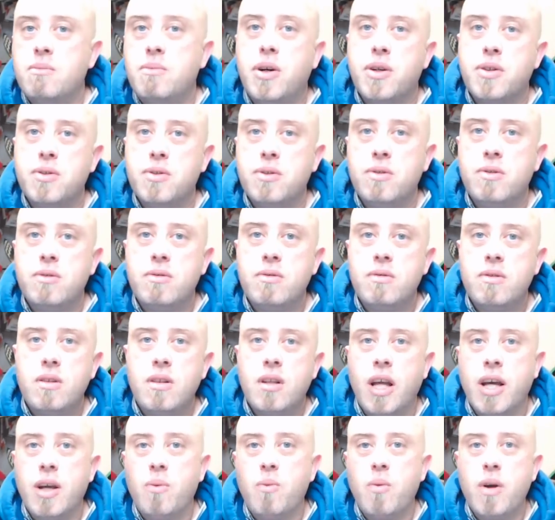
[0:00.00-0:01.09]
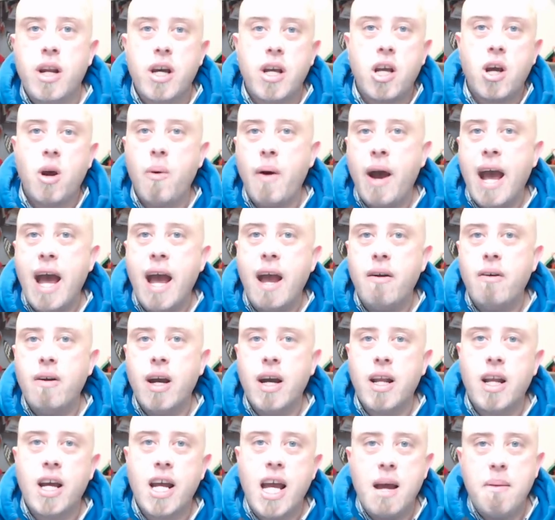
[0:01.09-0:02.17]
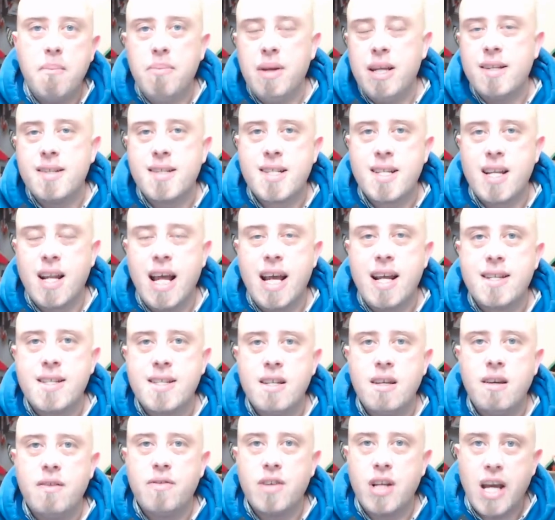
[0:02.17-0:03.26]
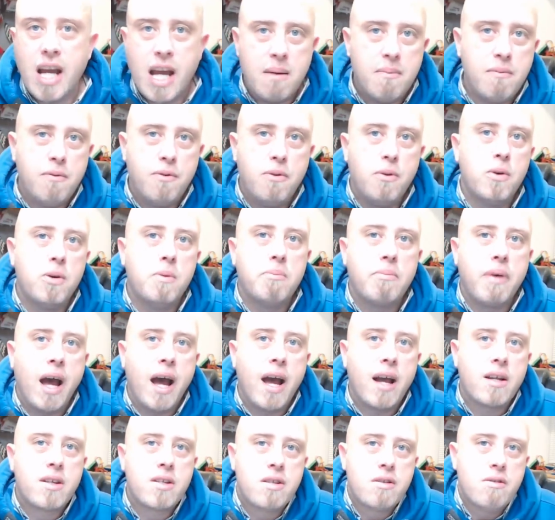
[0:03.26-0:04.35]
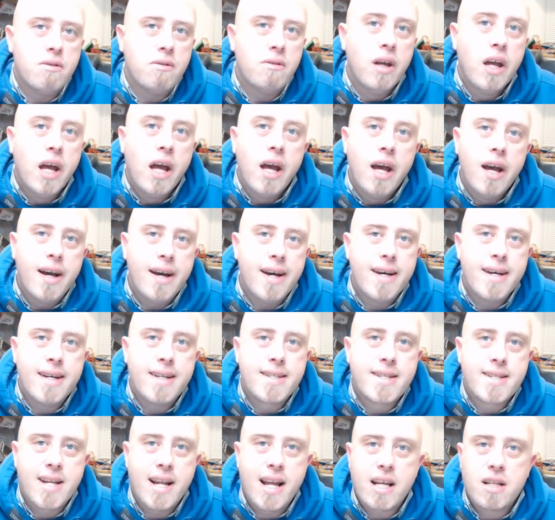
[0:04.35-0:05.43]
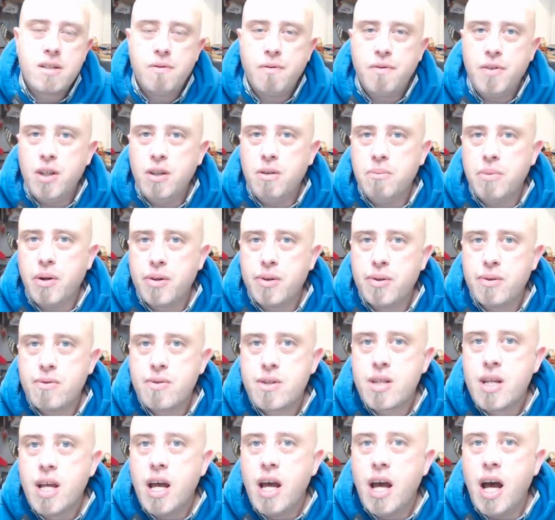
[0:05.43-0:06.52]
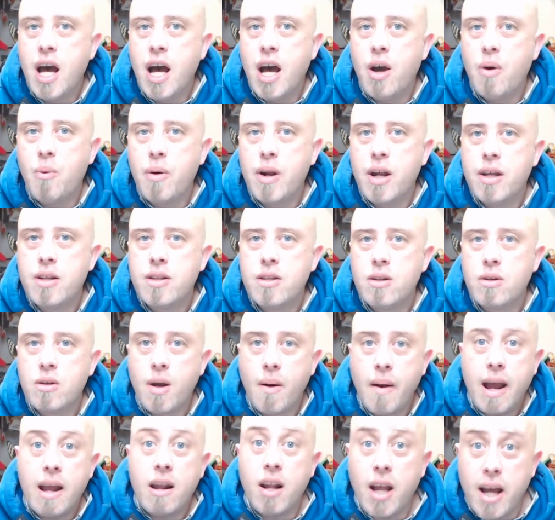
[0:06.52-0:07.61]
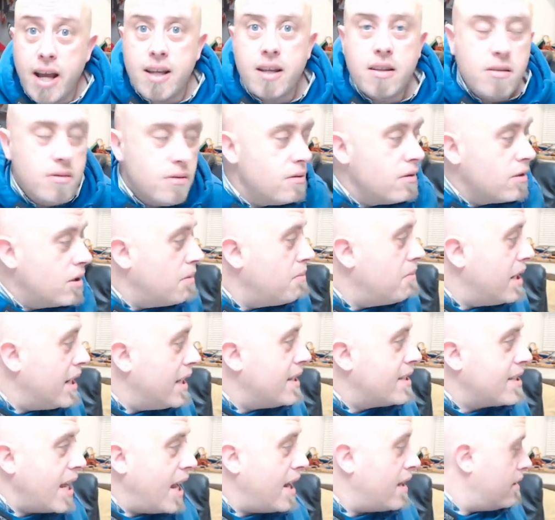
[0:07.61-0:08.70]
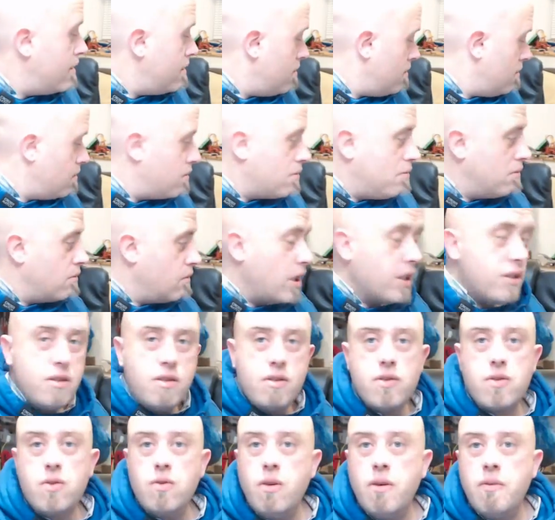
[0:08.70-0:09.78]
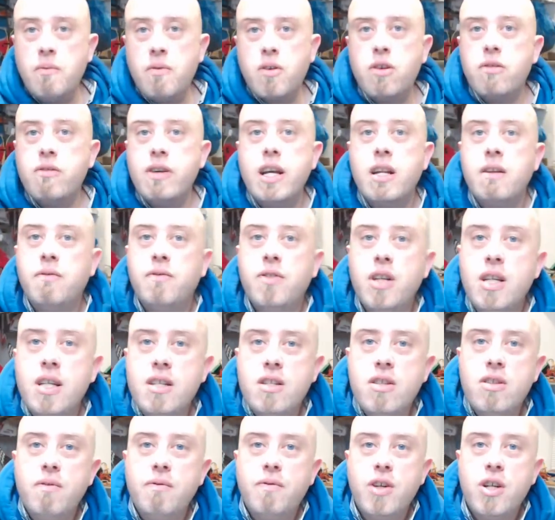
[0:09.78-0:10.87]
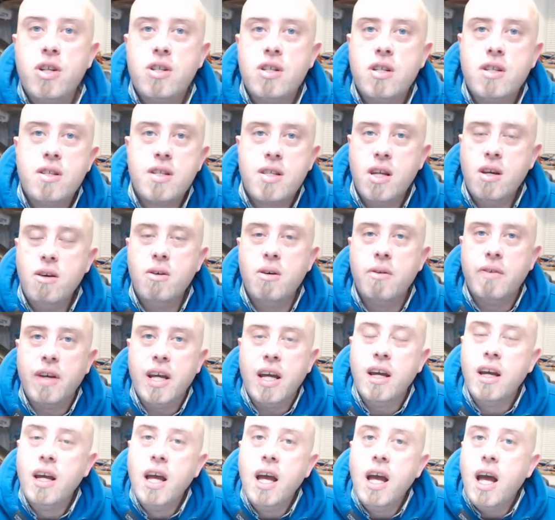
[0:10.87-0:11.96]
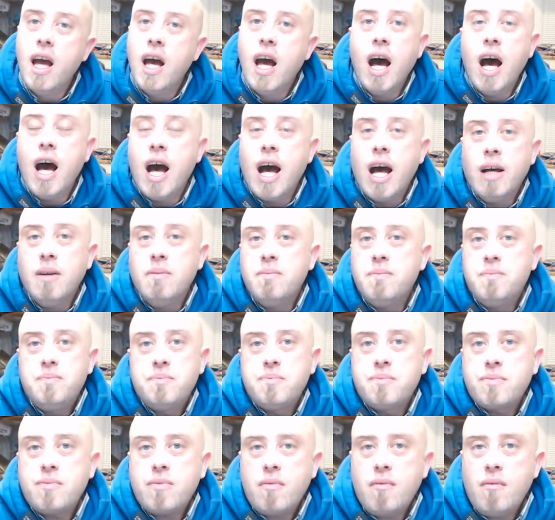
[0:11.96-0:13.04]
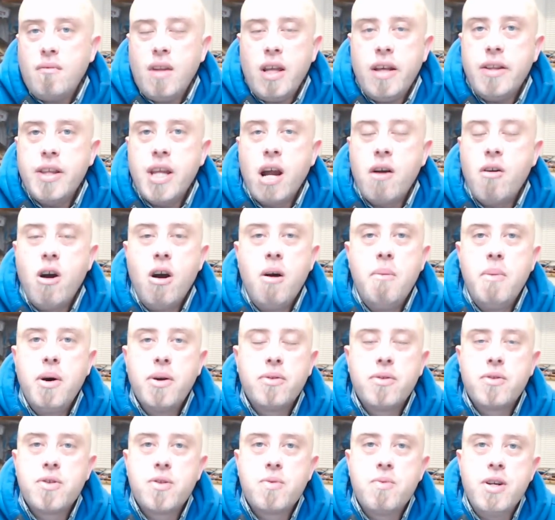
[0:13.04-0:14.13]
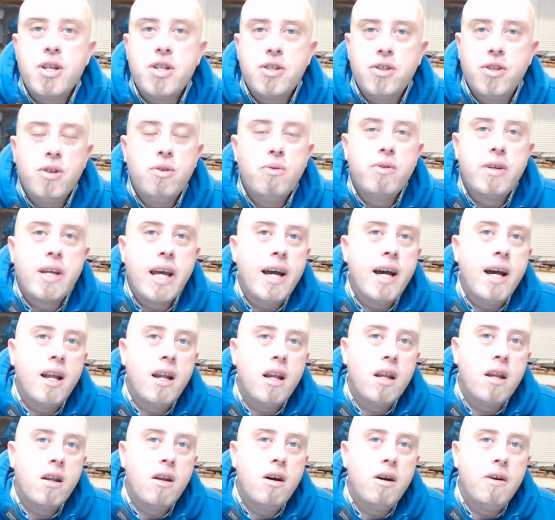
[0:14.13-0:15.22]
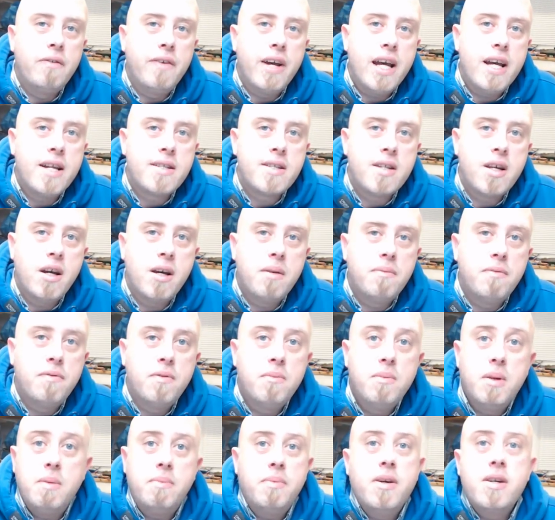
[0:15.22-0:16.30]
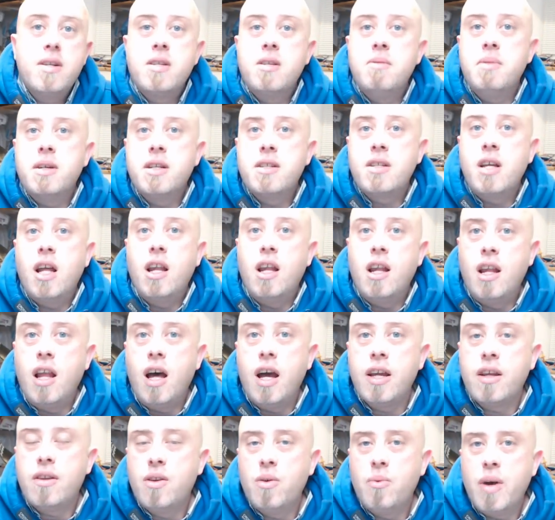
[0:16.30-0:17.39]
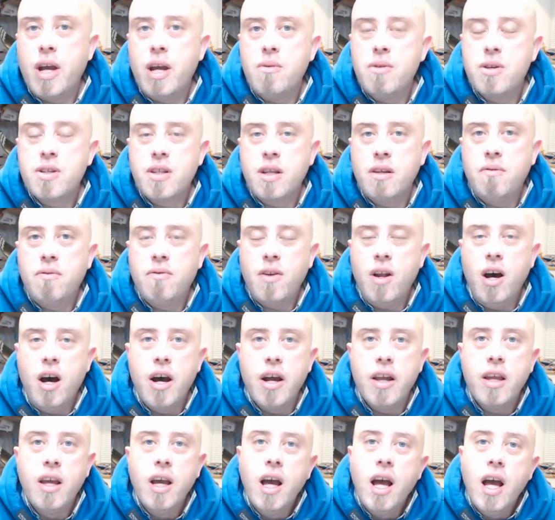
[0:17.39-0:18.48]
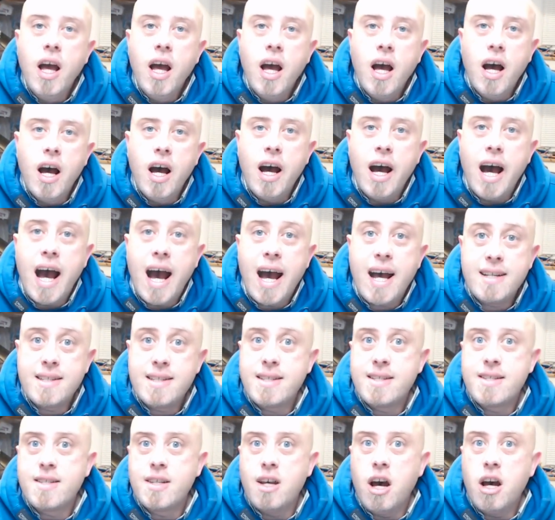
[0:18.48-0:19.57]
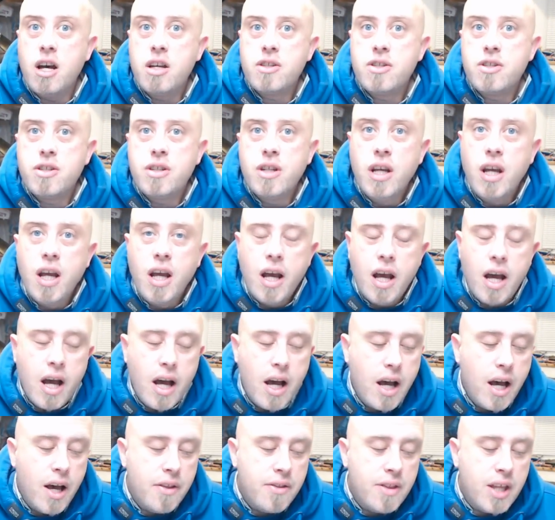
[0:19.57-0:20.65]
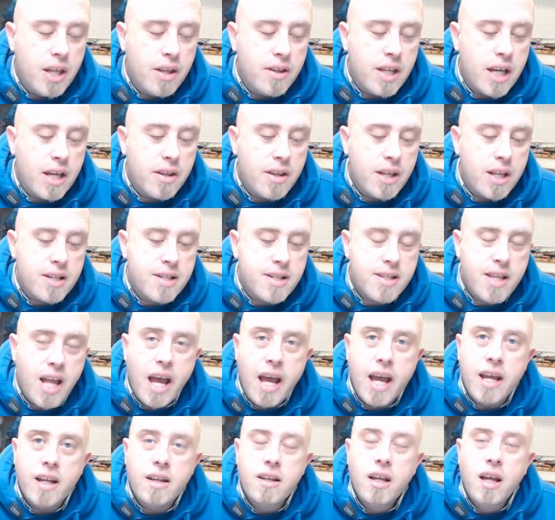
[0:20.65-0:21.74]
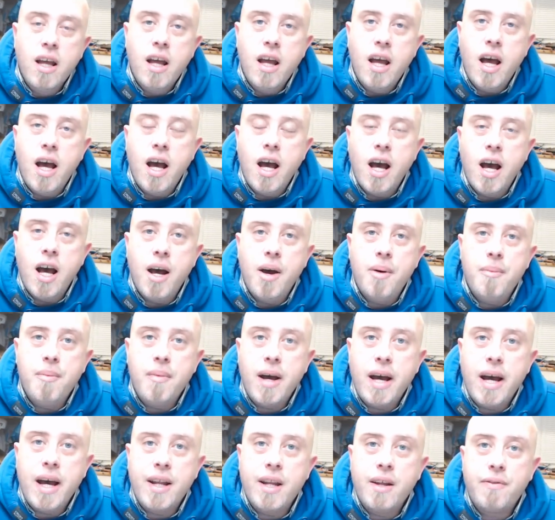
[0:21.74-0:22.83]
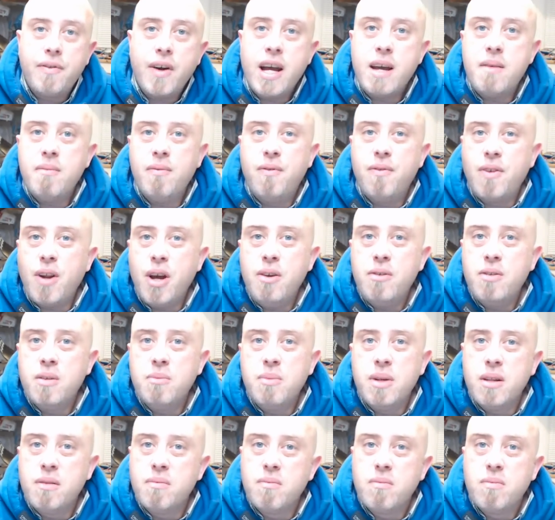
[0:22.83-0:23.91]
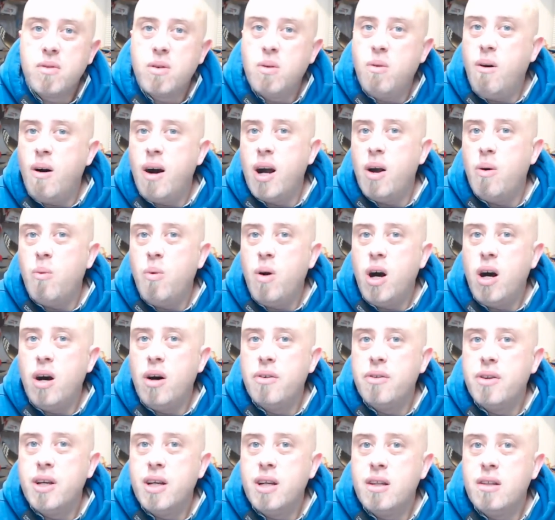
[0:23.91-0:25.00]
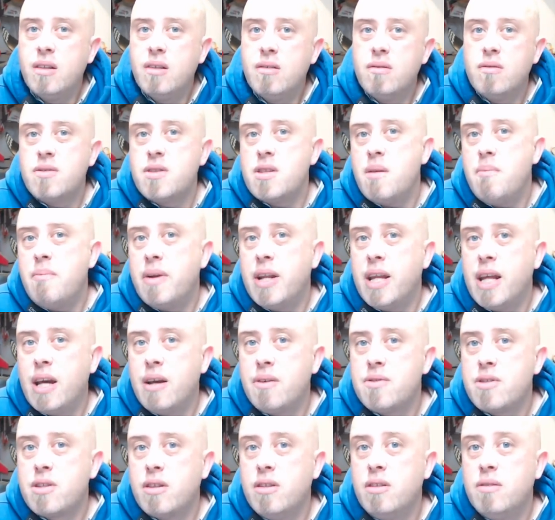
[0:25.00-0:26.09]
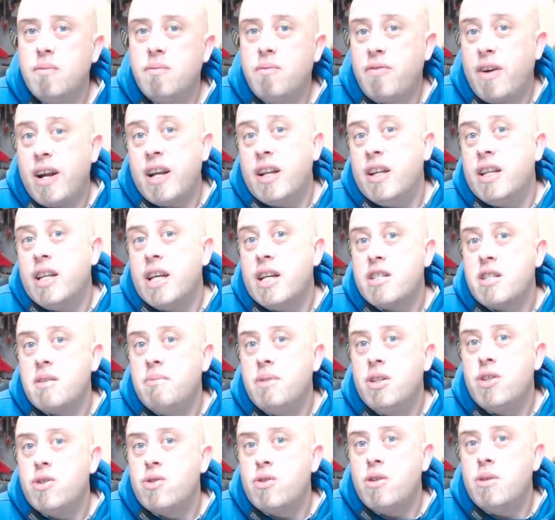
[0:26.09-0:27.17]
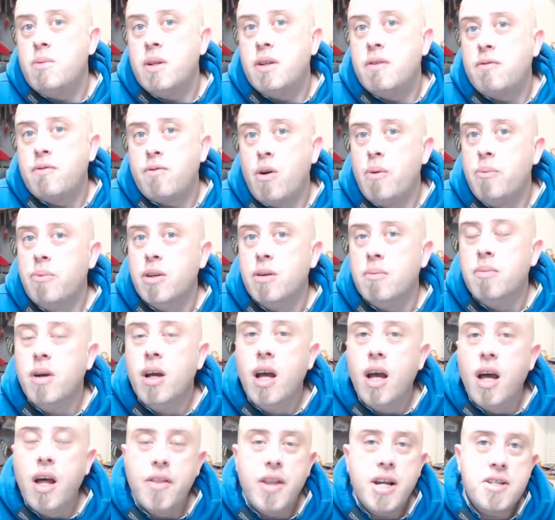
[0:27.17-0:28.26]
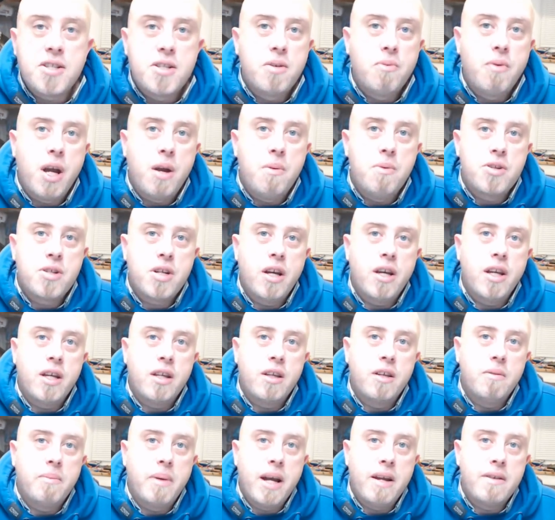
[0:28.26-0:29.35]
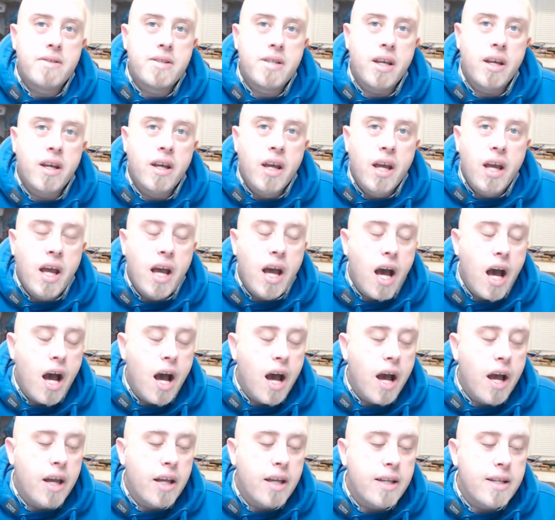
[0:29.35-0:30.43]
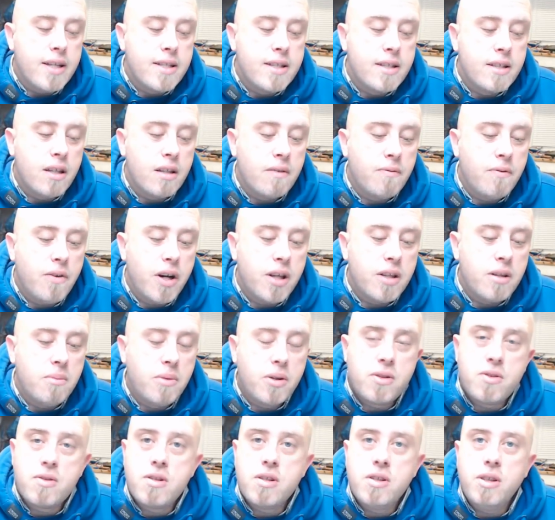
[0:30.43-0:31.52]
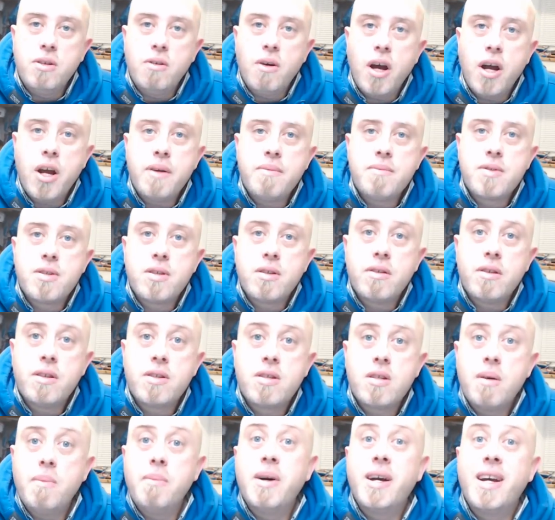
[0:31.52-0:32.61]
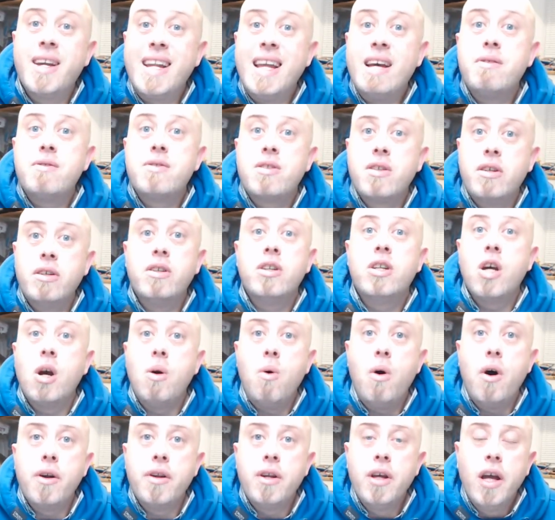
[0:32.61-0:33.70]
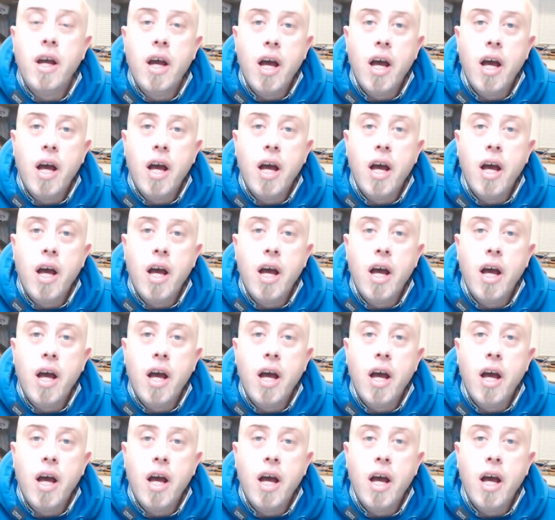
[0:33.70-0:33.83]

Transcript: model like when I go out, and I am being selective, and I am falling back to a select few models when I do go out, like the Mini-Talon, as you saw. I've created a version 2 of it. There are models which do get a lot of airtime for me personally because I like the way which they fly. As such, they're staying. And if I haven't flown them in quite a while, then somebody else can frankly get some enjoyment from them. That's the way which I think about it, is that find the models a new home so that someone else can go on